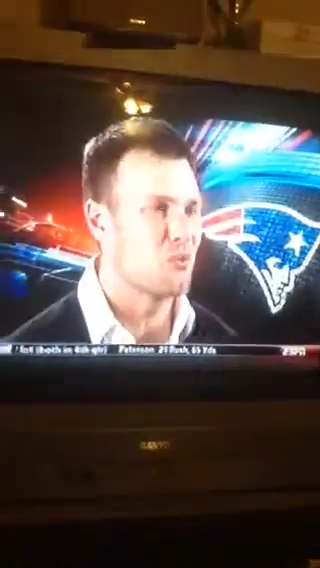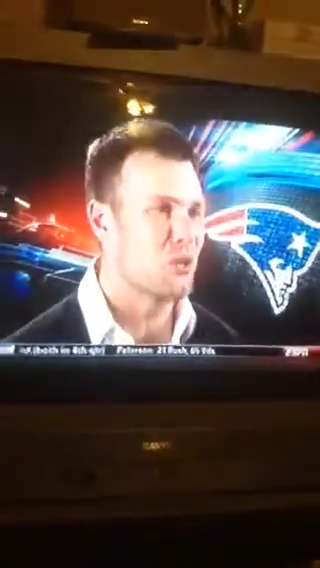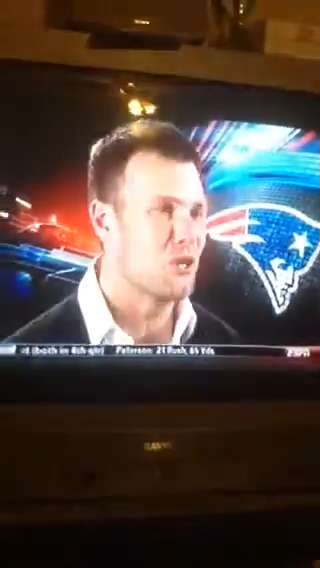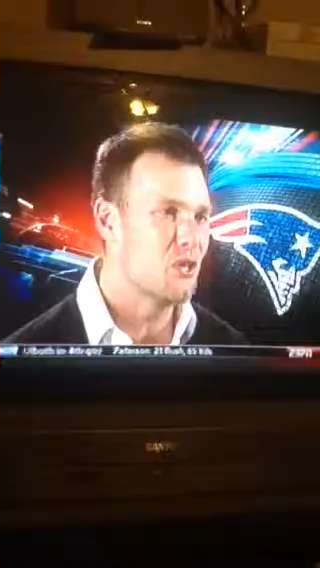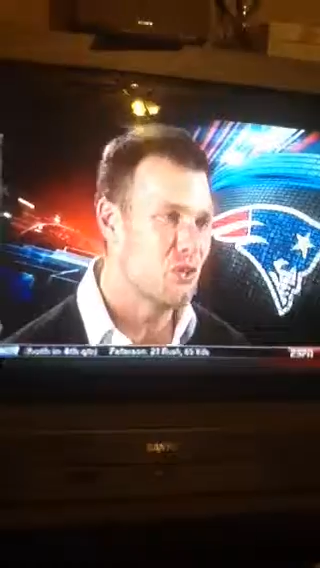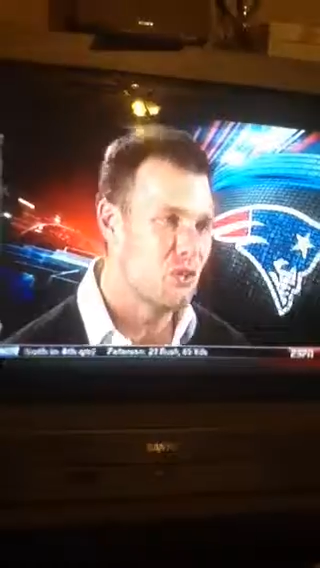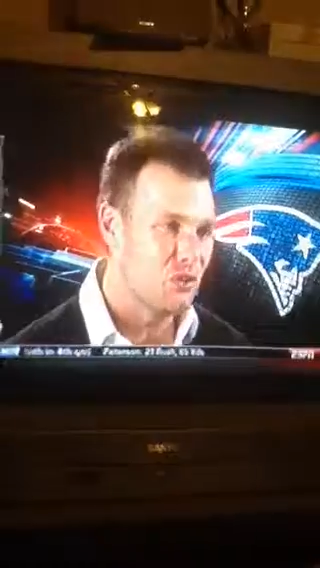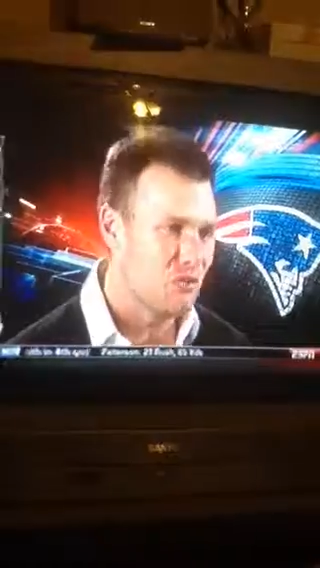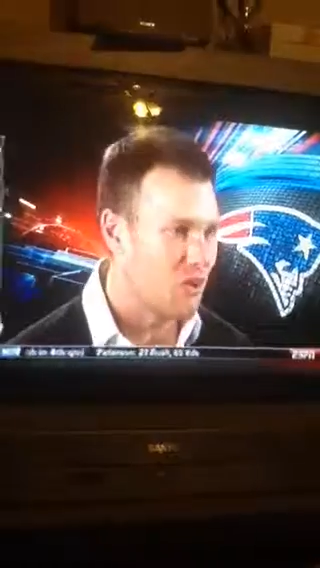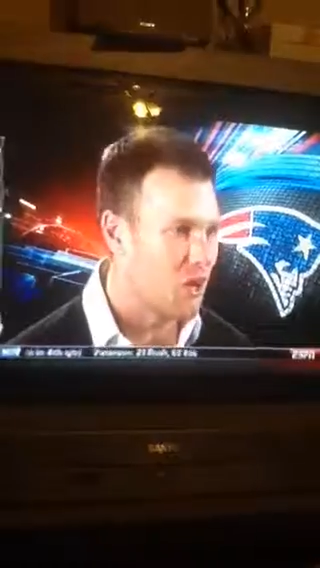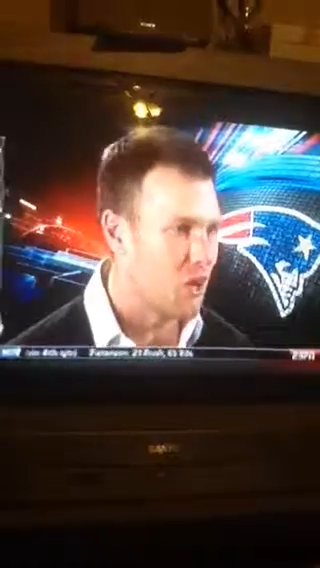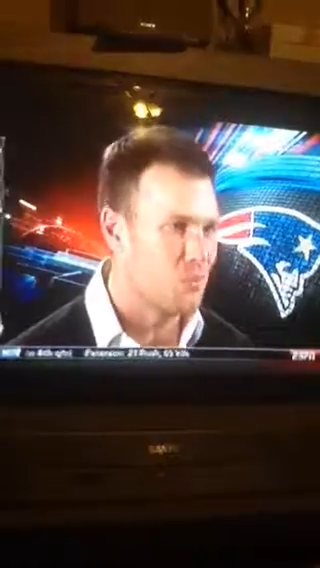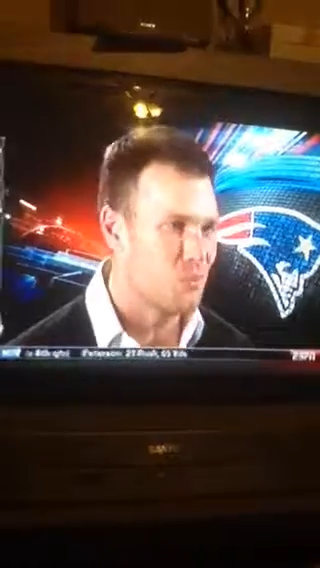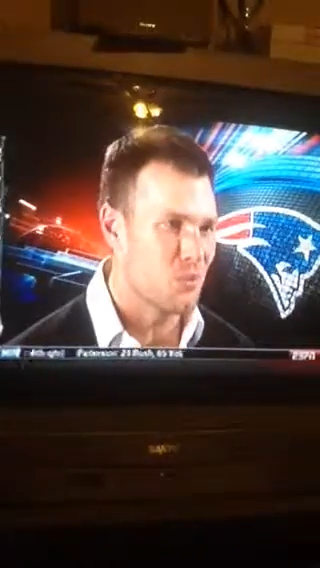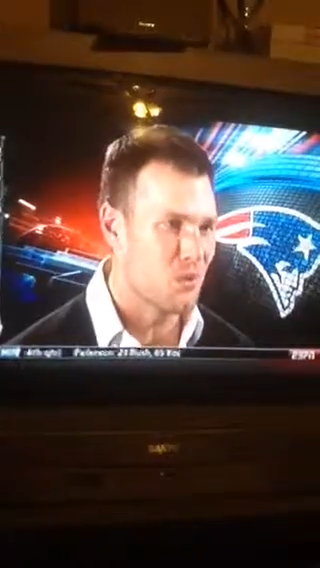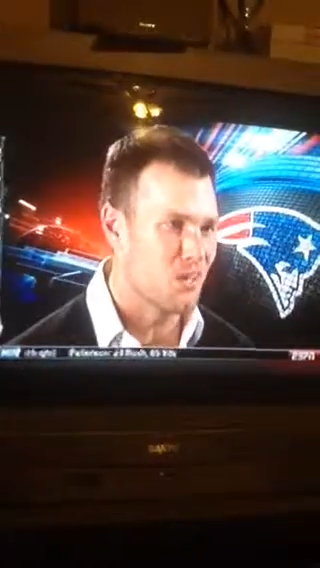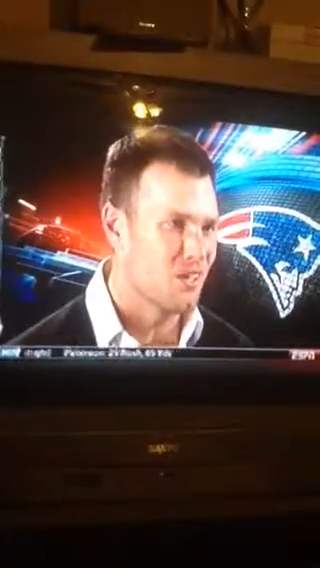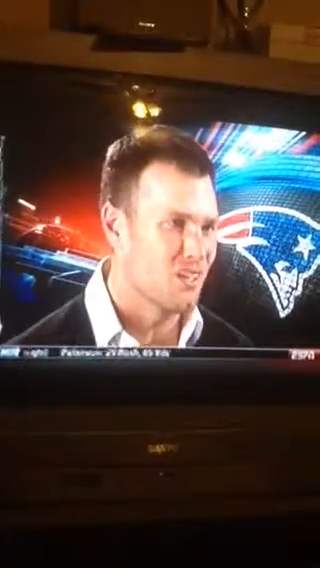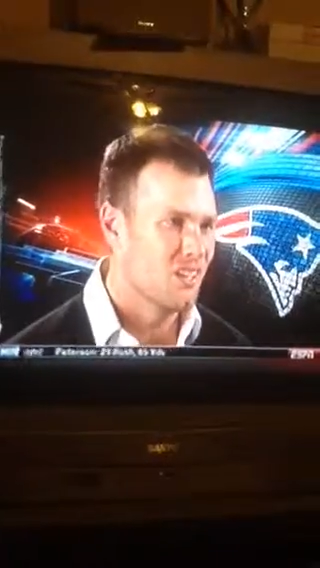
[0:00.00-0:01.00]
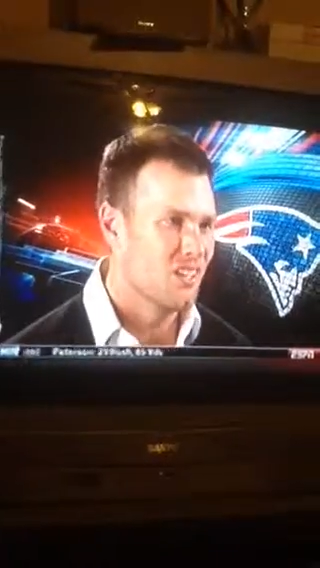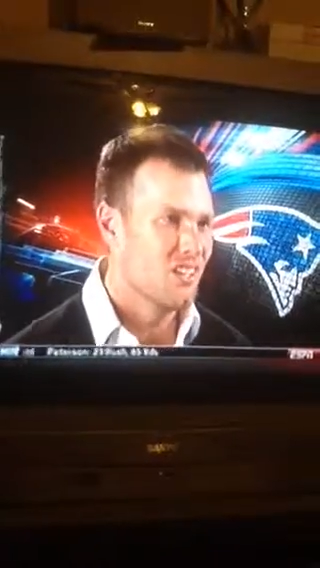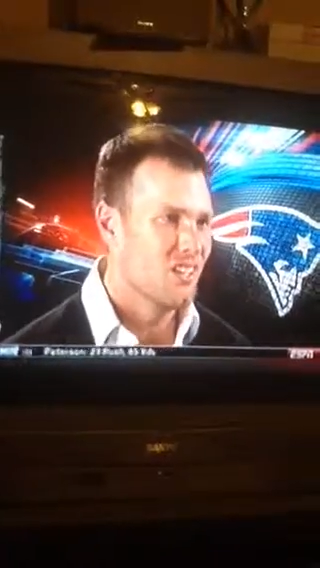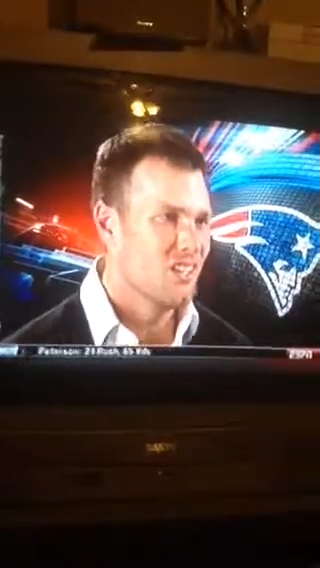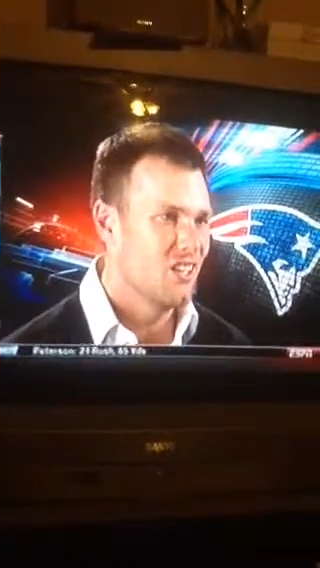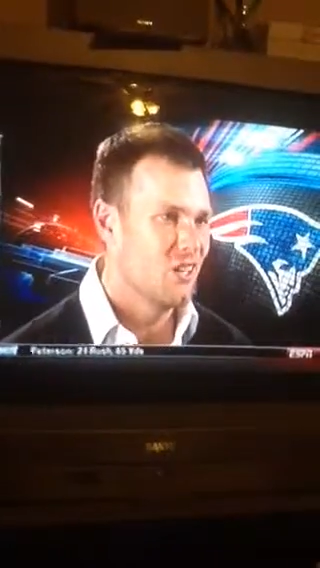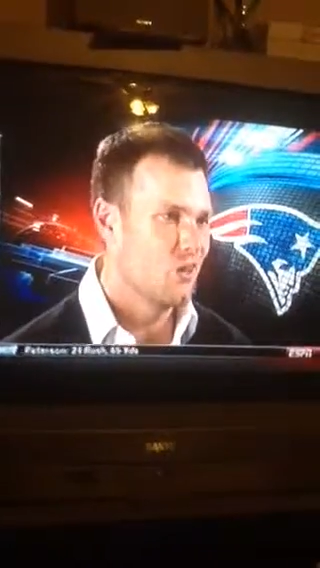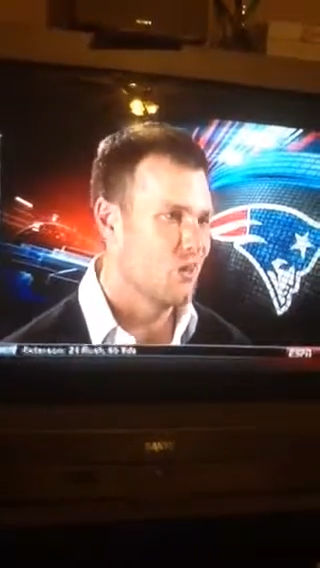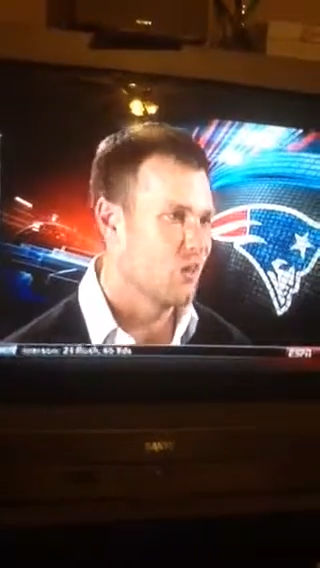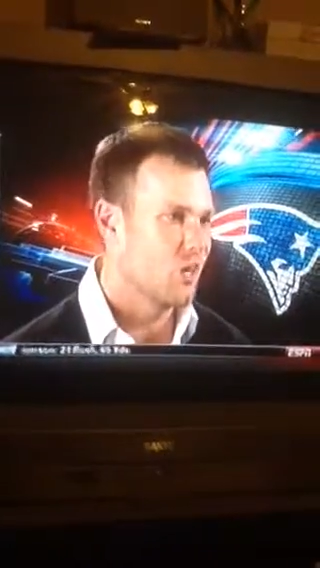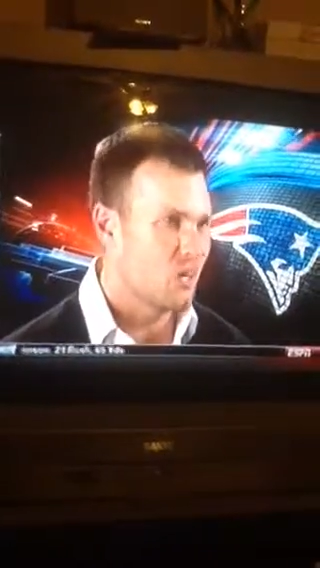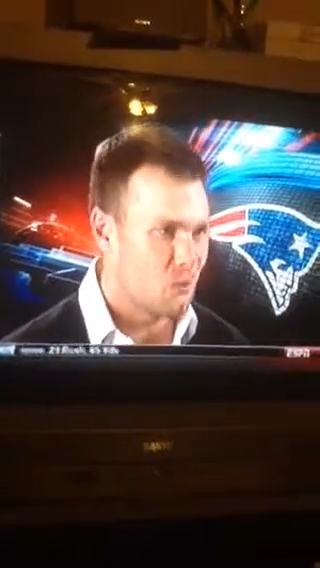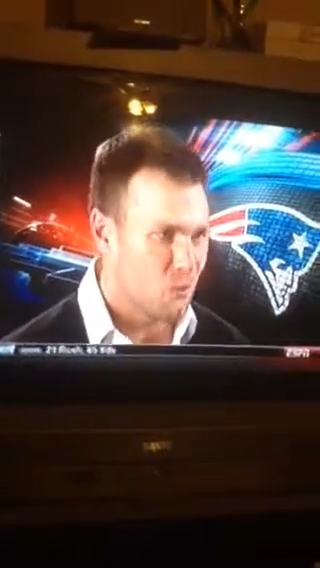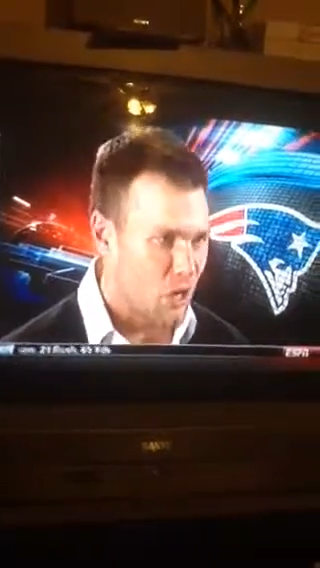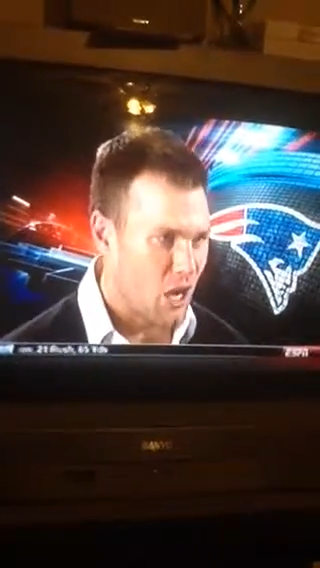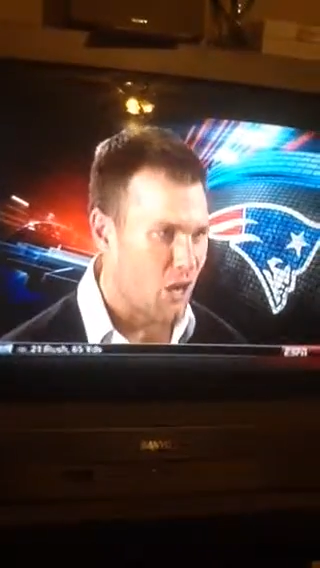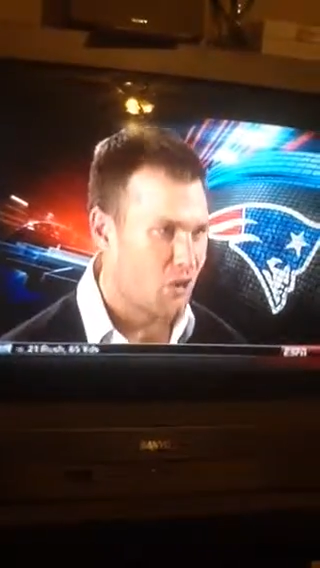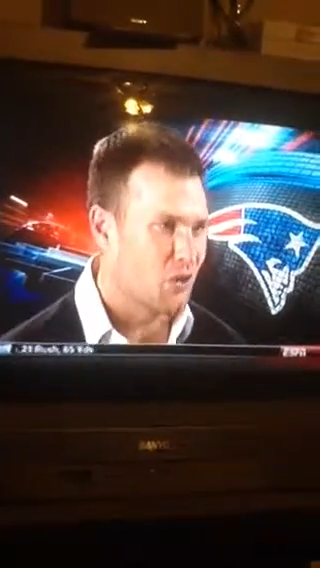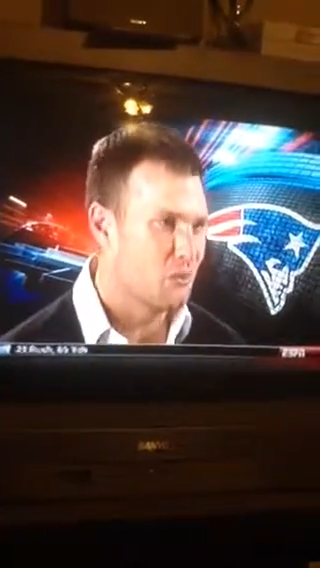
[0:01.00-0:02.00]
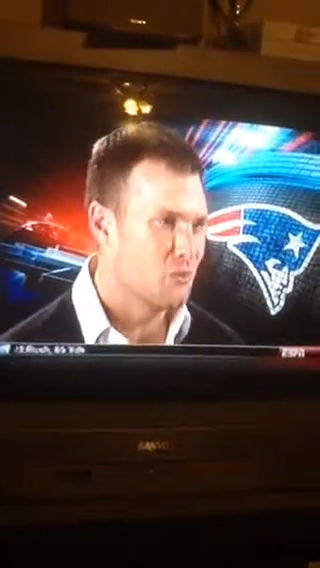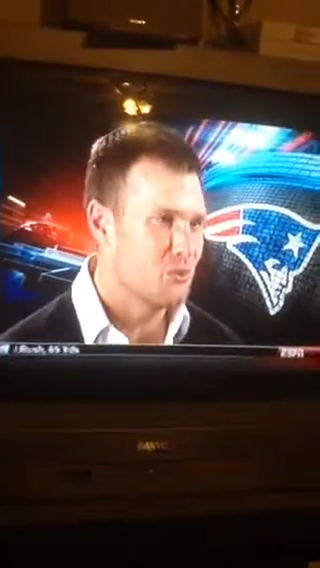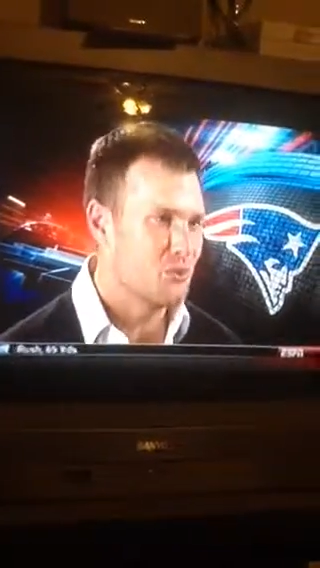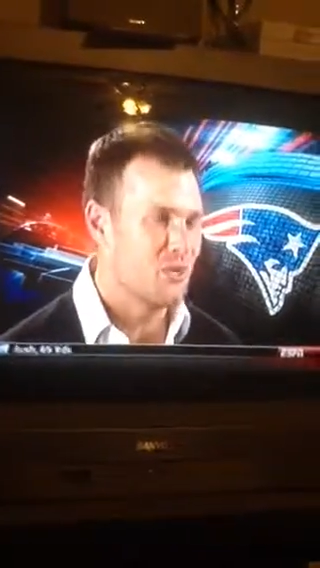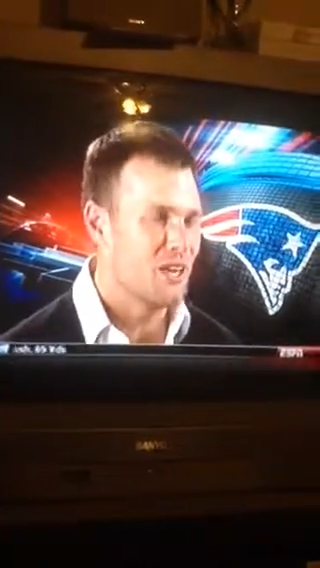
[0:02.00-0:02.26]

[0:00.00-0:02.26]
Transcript: That's where you develop the camaraderie